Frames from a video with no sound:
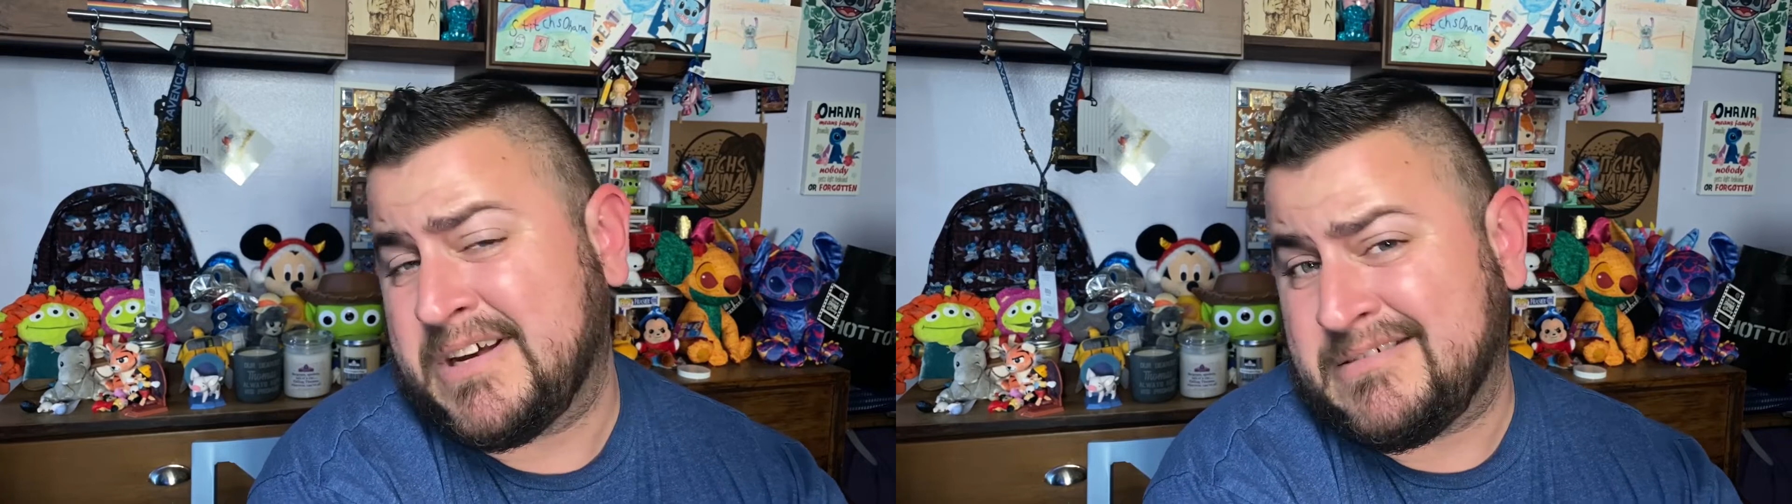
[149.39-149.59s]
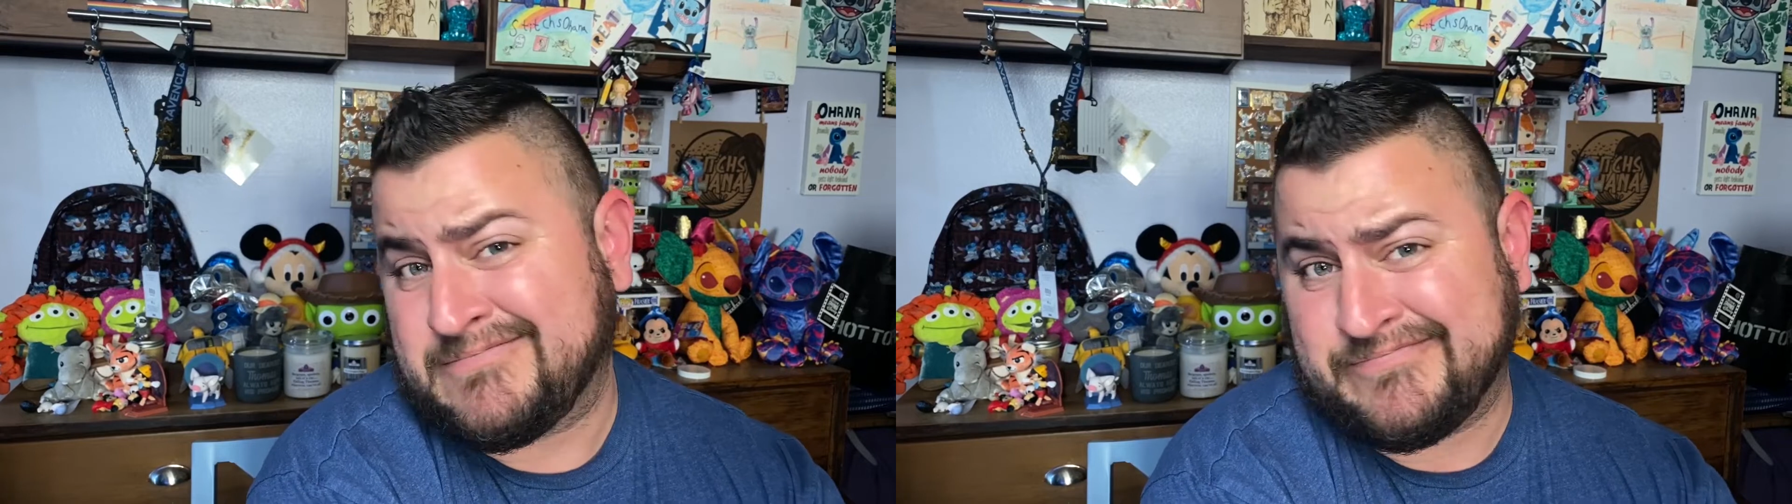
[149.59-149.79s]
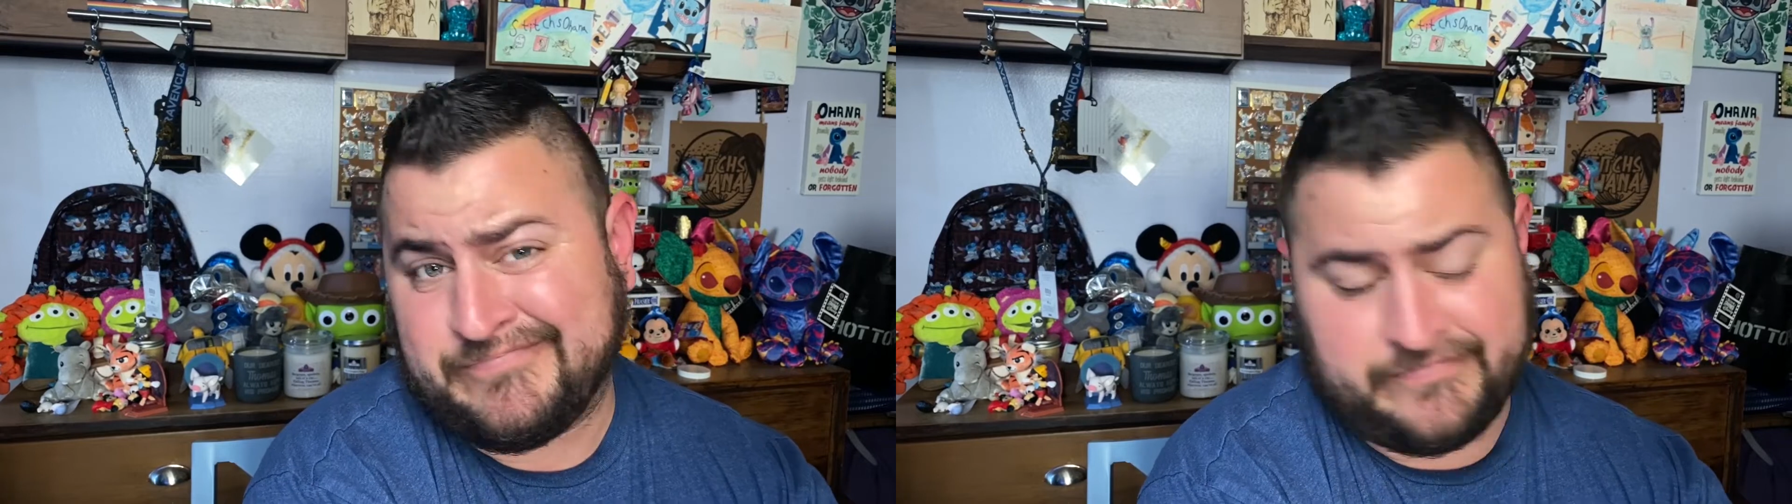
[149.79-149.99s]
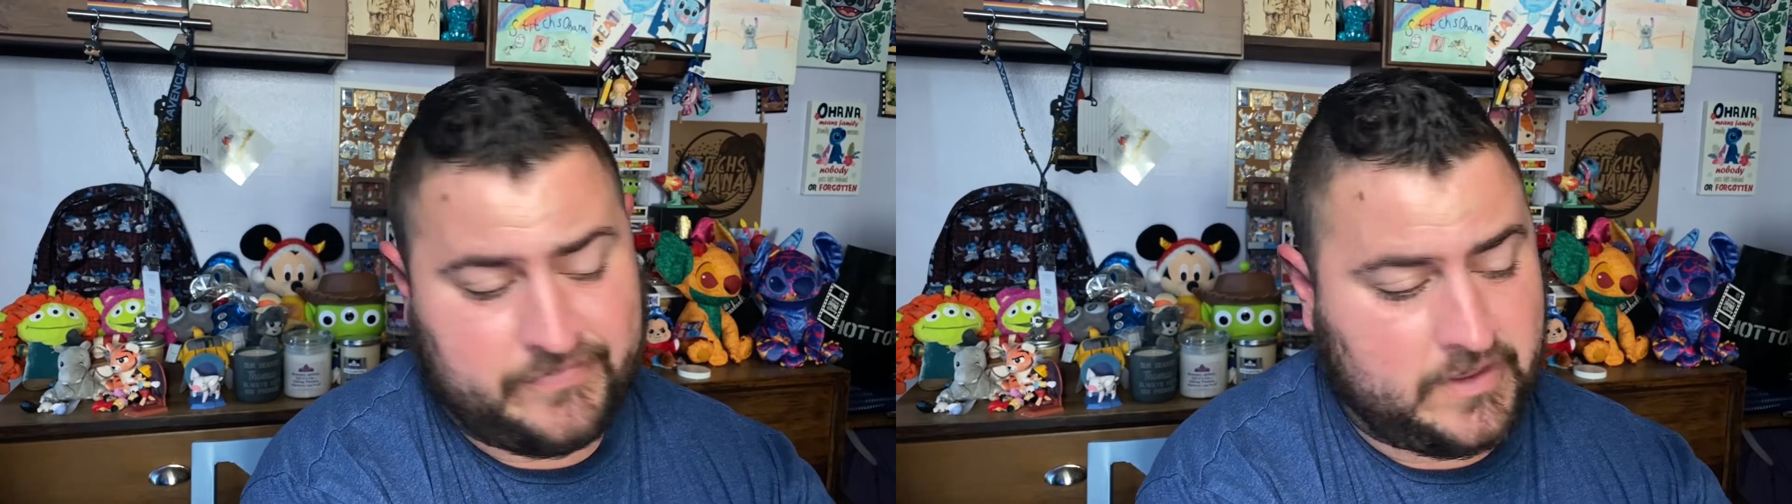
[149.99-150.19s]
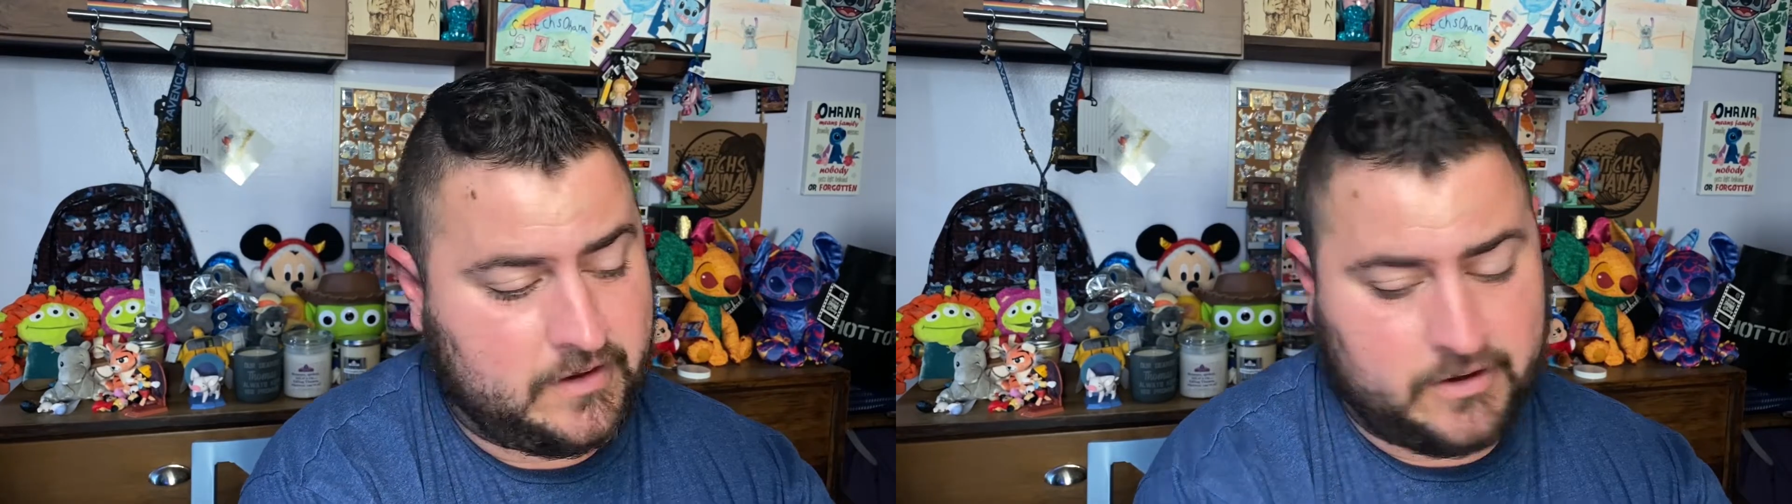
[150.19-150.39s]
but,
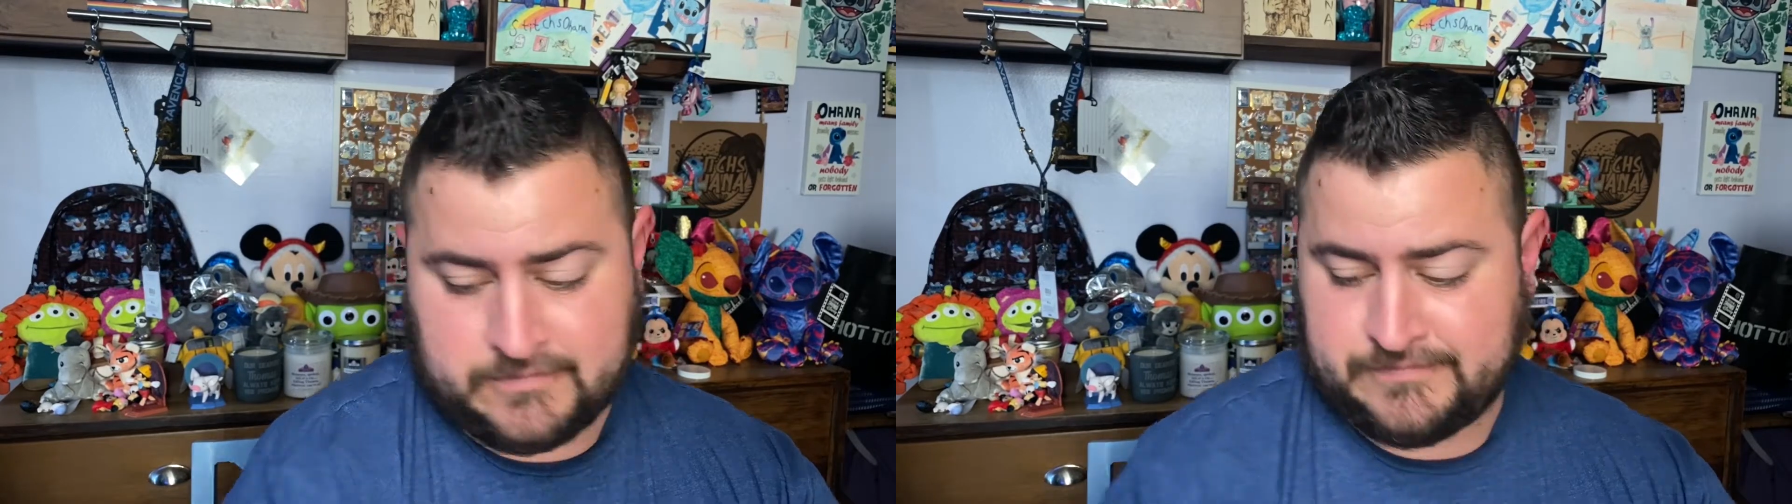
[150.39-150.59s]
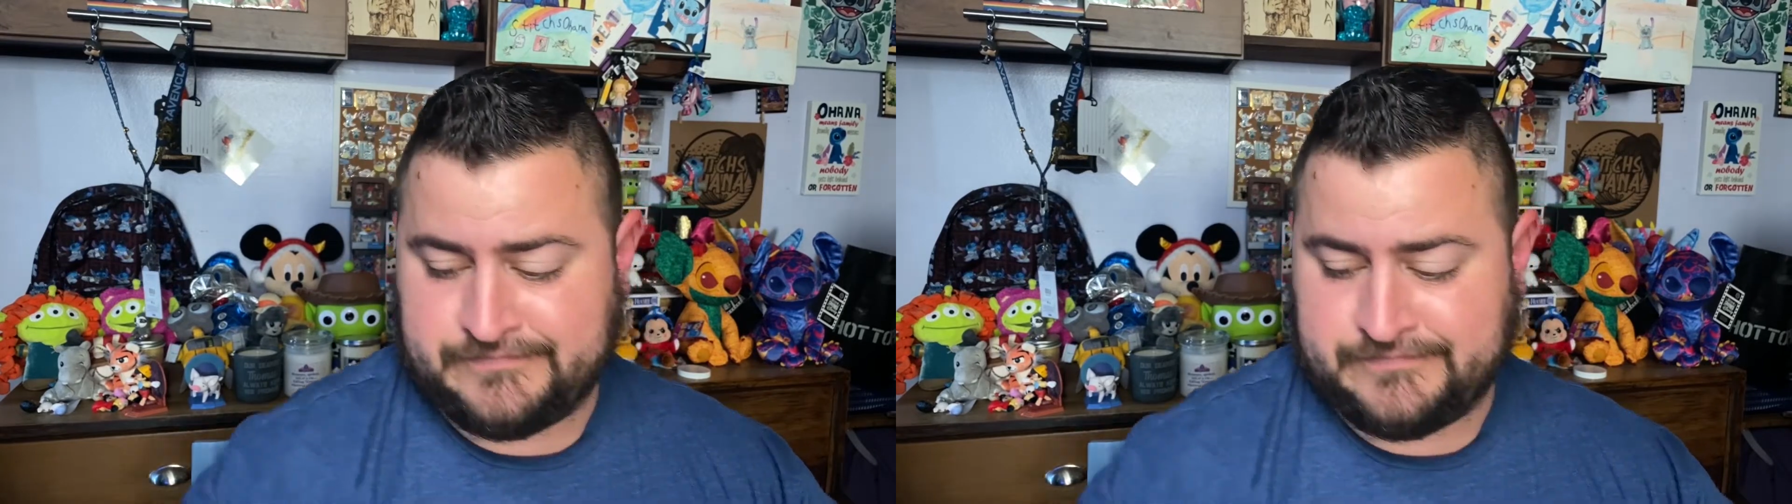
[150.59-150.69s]
you know,